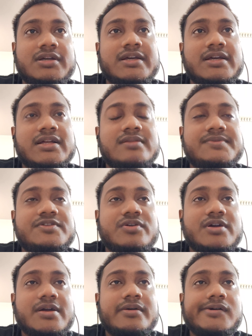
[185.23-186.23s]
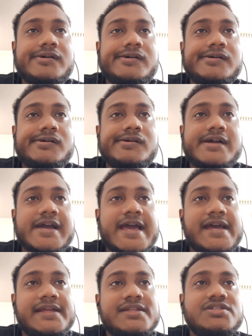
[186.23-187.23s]
helps
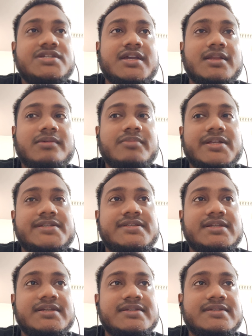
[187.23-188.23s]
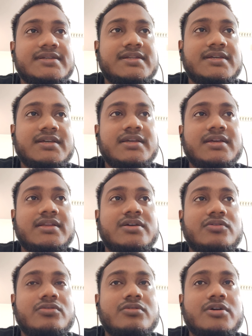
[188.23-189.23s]
arrange elements easily in a
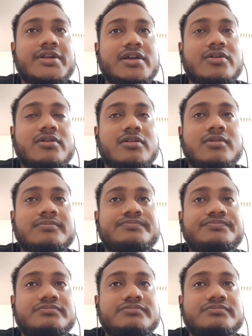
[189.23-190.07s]
row or a column.